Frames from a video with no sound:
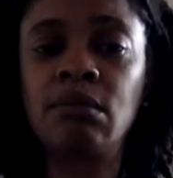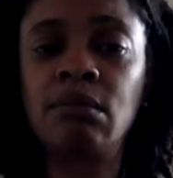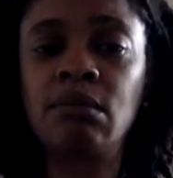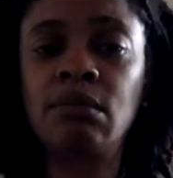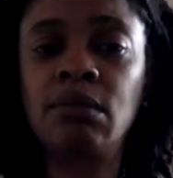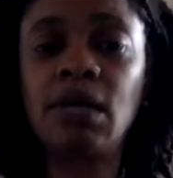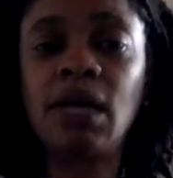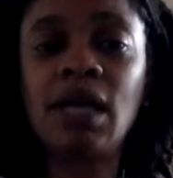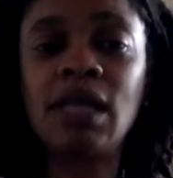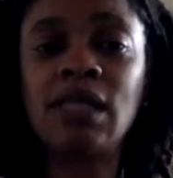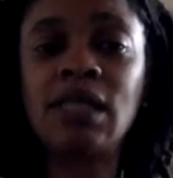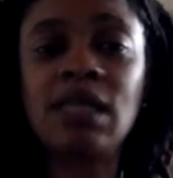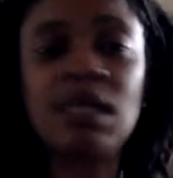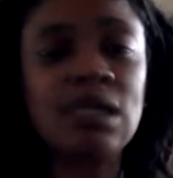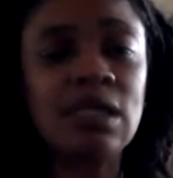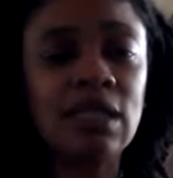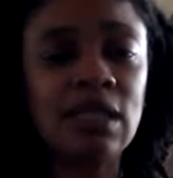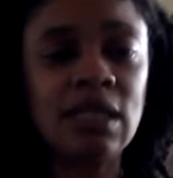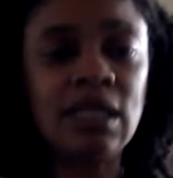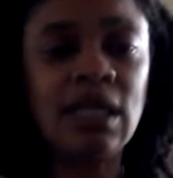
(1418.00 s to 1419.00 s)
But at the
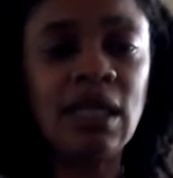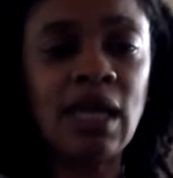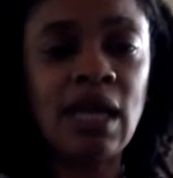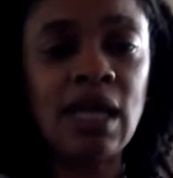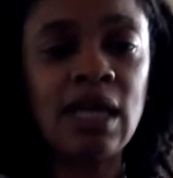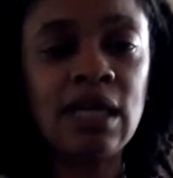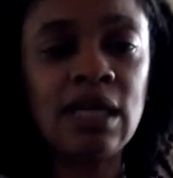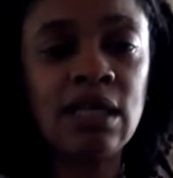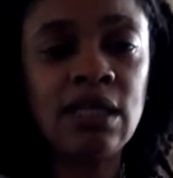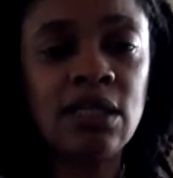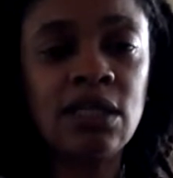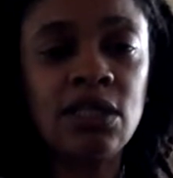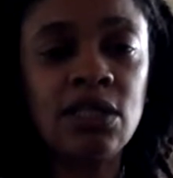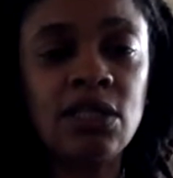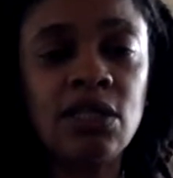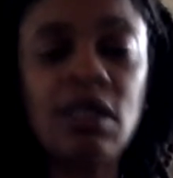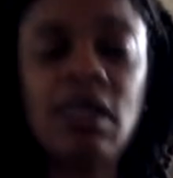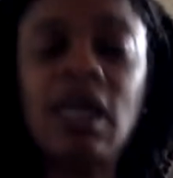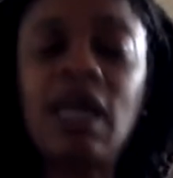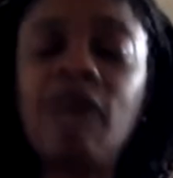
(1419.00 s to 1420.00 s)
end of the day,
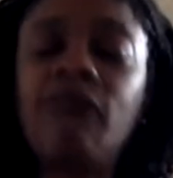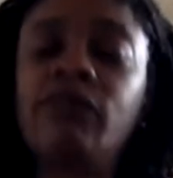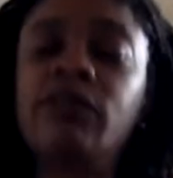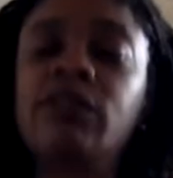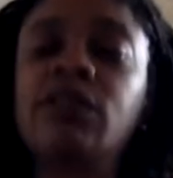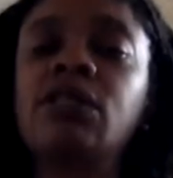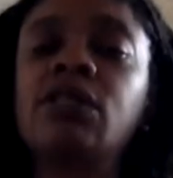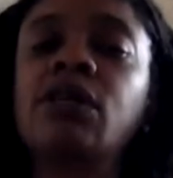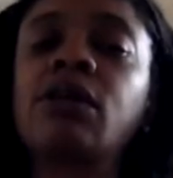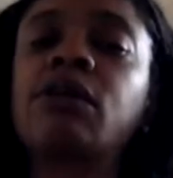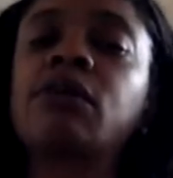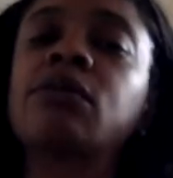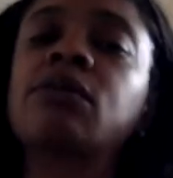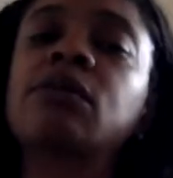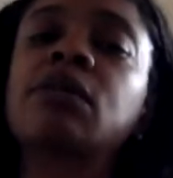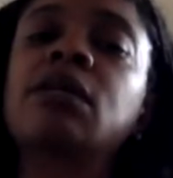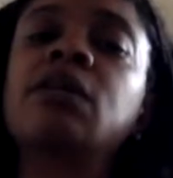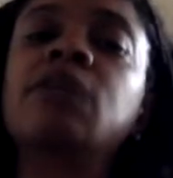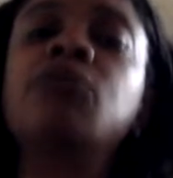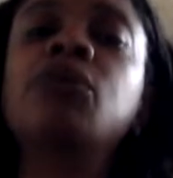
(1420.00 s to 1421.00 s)
your life is eternal.
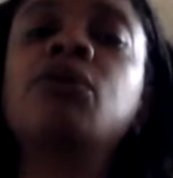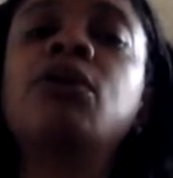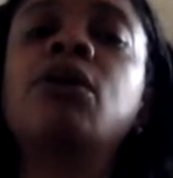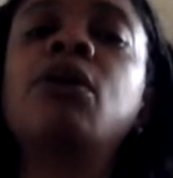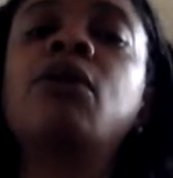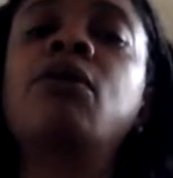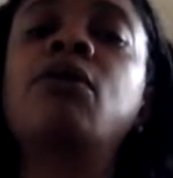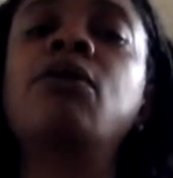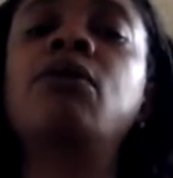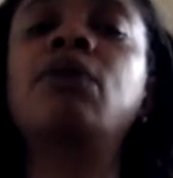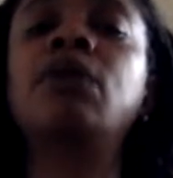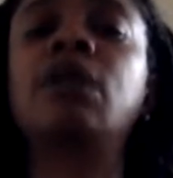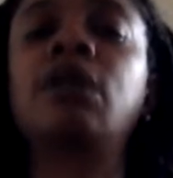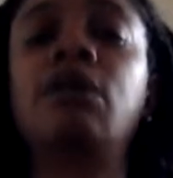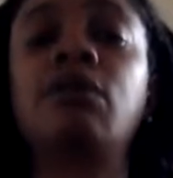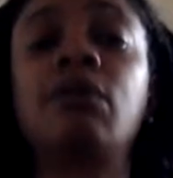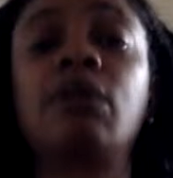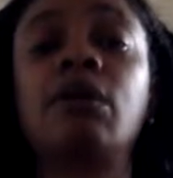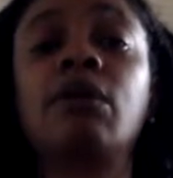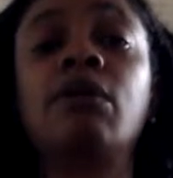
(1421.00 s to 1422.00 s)
It will go on and
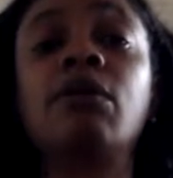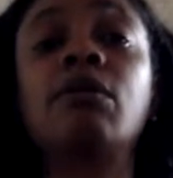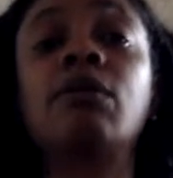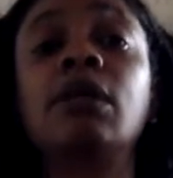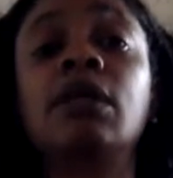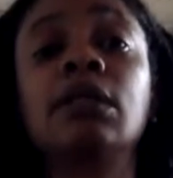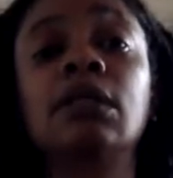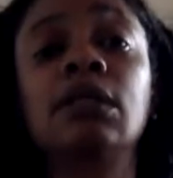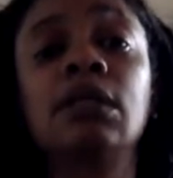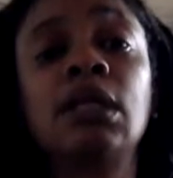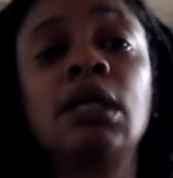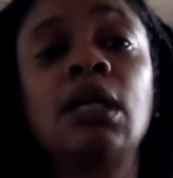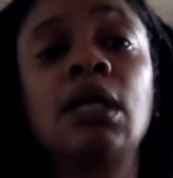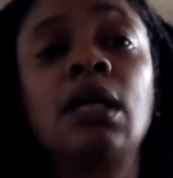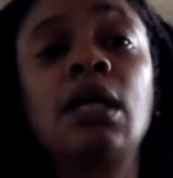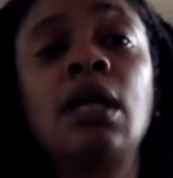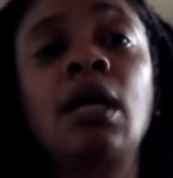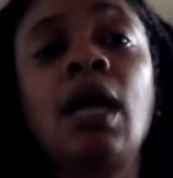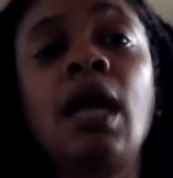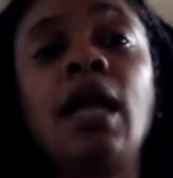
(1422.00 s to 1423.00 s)
on and on.
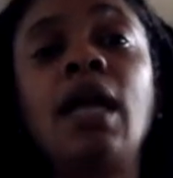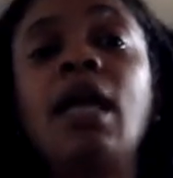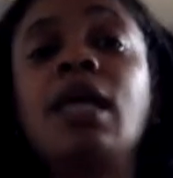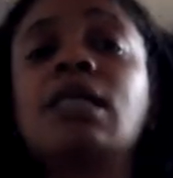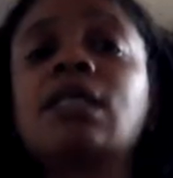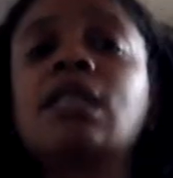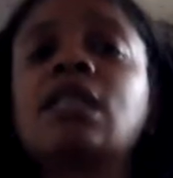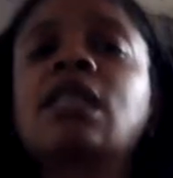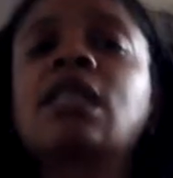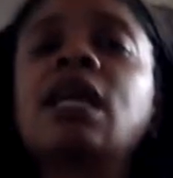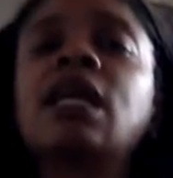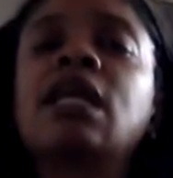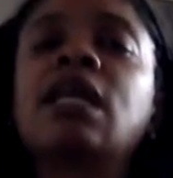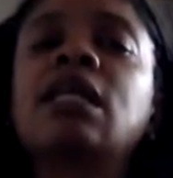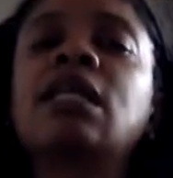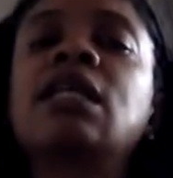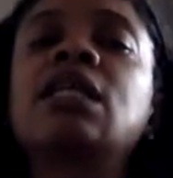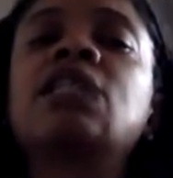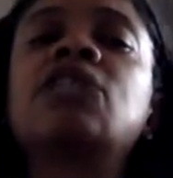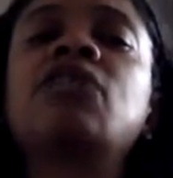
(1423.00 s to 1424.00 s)
And that's the thing
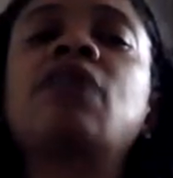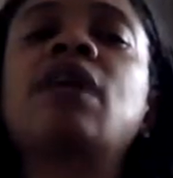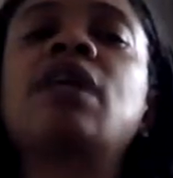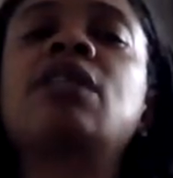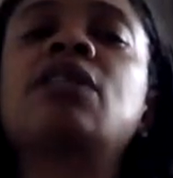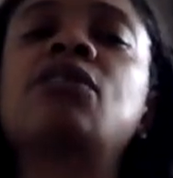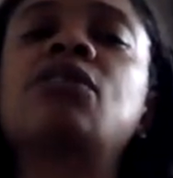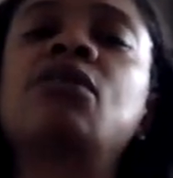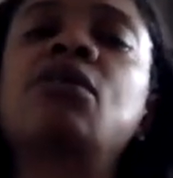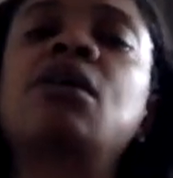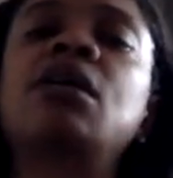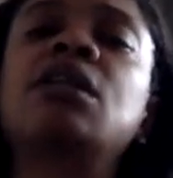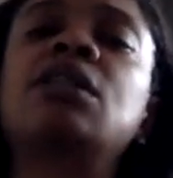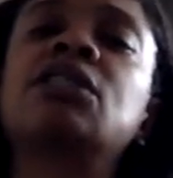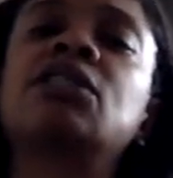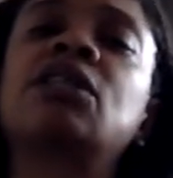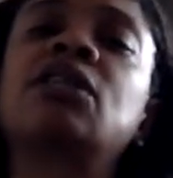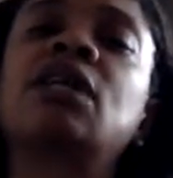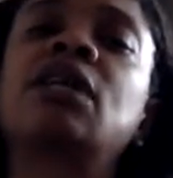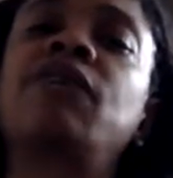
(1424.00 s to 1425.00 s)
that they try so hard
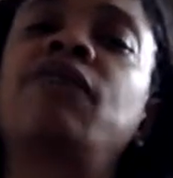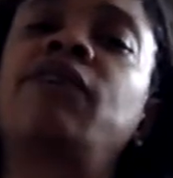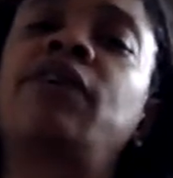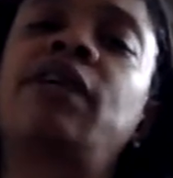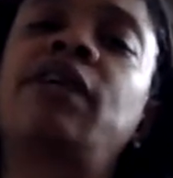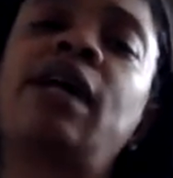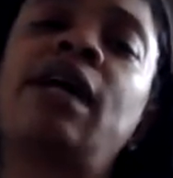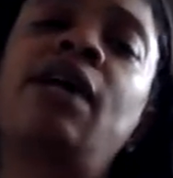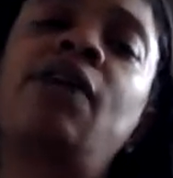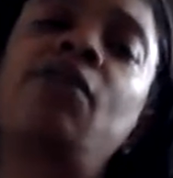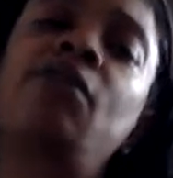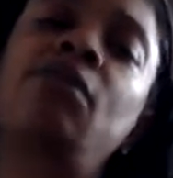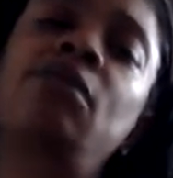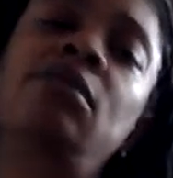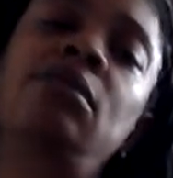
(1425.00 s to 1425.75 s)
to try to figure out.